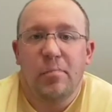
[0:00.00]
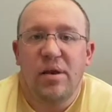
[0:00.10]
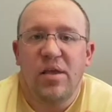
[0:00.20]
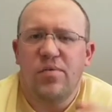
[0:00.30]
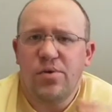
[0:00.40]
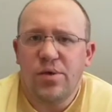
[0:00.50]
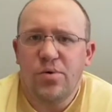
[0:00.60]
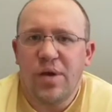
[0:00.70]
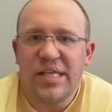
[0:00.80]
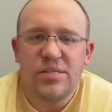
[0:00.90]
but if you
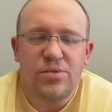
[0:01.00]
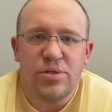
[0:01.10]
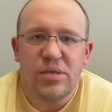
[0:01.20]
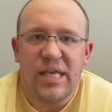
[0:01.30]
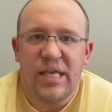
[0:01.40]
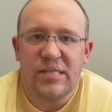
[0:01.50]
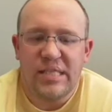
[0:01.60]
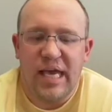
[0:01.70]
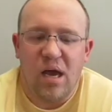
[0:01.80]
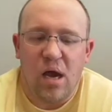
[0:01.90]
do, it's usually kids
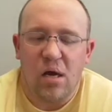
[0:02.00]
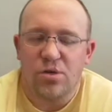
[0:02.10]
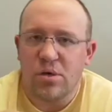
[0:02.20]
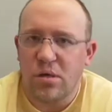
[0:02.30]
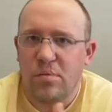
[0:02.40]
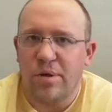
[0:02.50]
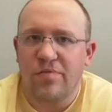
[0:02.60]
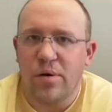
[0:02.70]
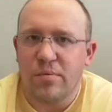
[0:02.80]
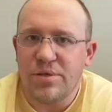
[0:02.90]
that are struggling
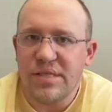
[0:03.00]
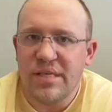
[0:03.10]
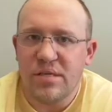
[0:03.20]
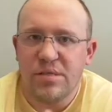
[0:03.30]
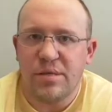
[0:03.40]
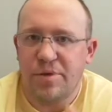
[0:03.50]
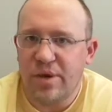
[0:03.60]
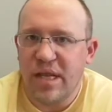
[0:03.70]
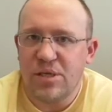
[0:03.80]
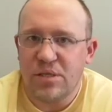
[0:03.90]
with verbal skills,
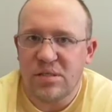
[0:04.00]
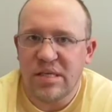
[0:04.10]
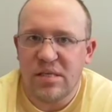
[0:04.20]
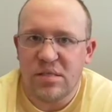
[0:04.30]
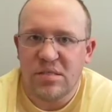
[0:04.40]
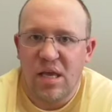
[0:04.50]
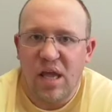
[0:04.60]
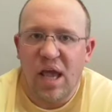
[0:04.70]
communication skills,